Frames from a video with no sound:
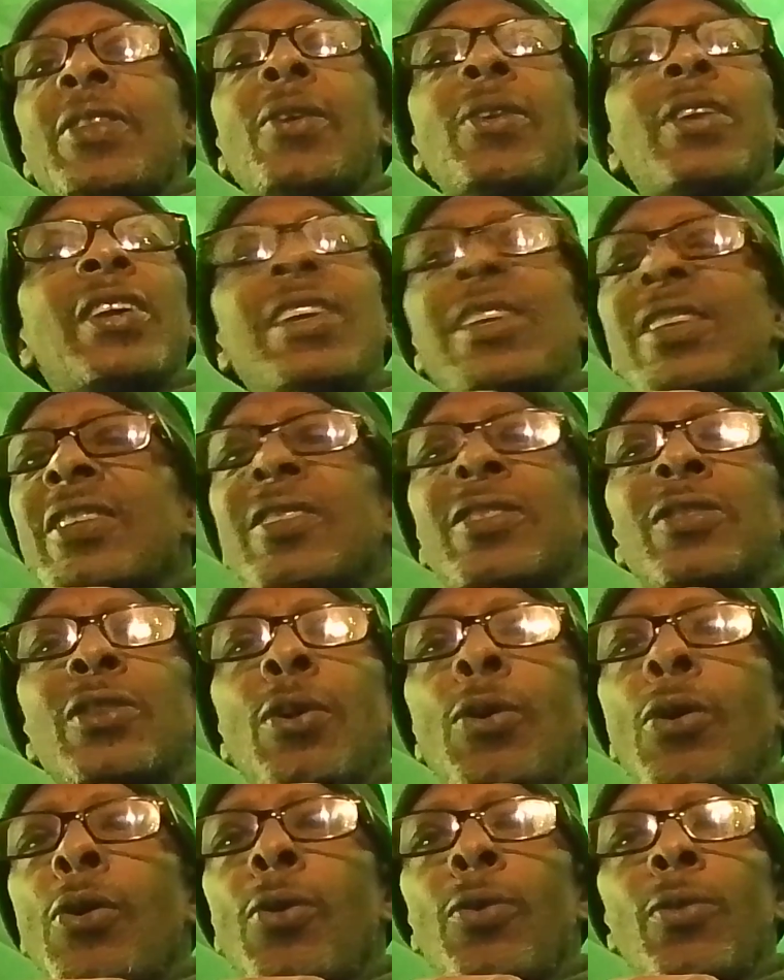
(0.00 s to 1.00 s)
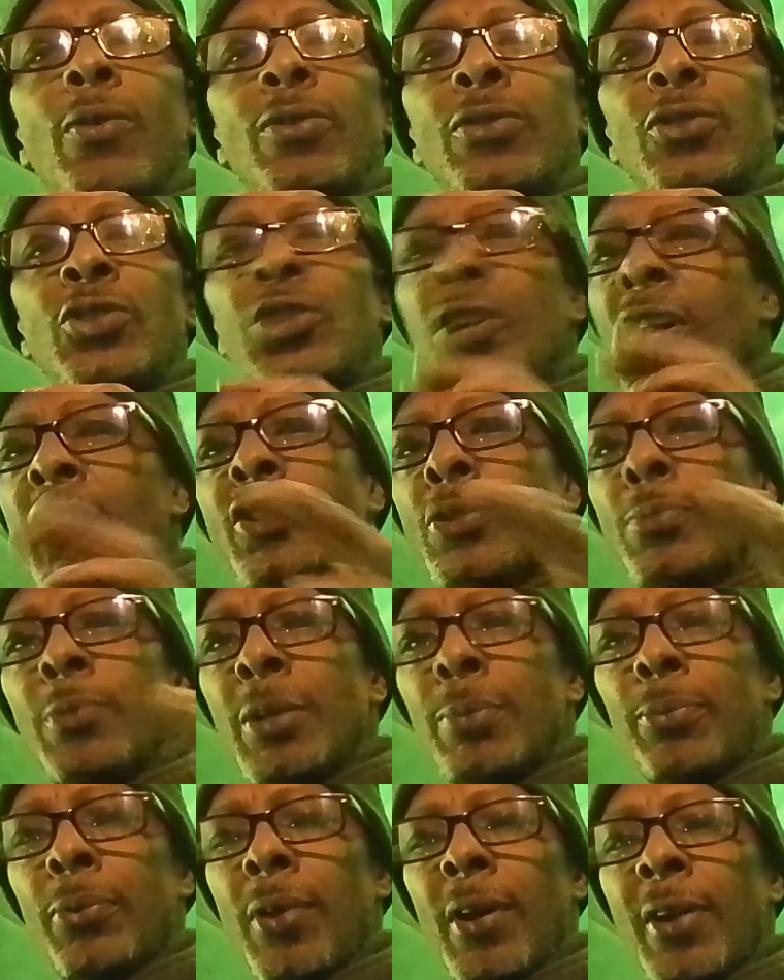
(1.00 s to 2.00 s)
there is no
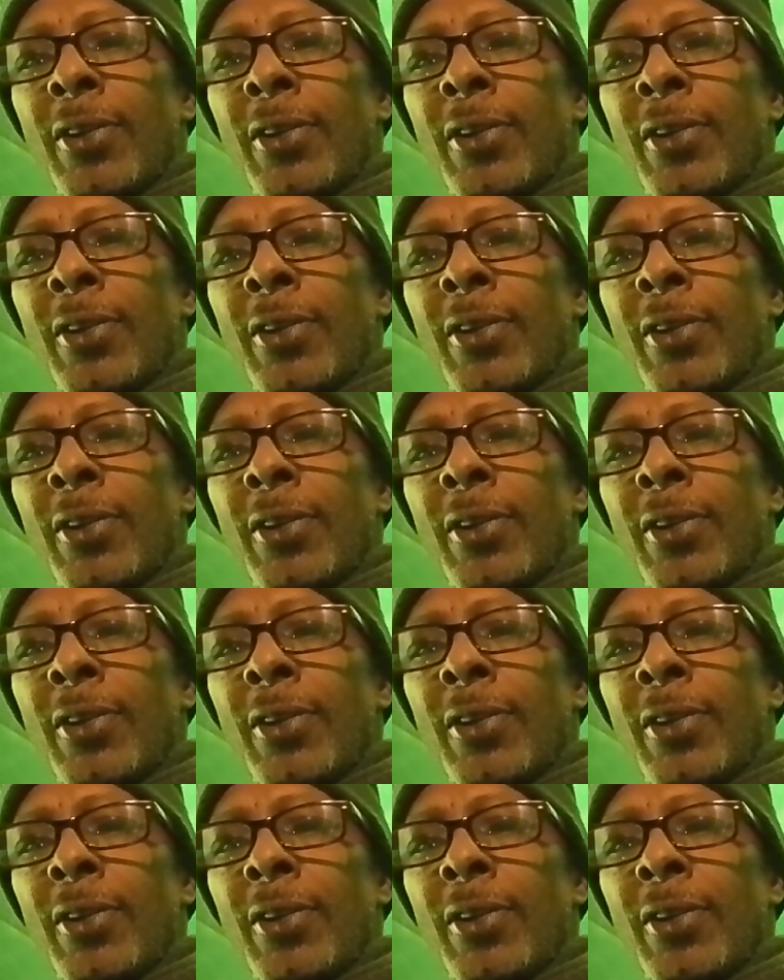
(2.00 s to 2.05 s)
judgment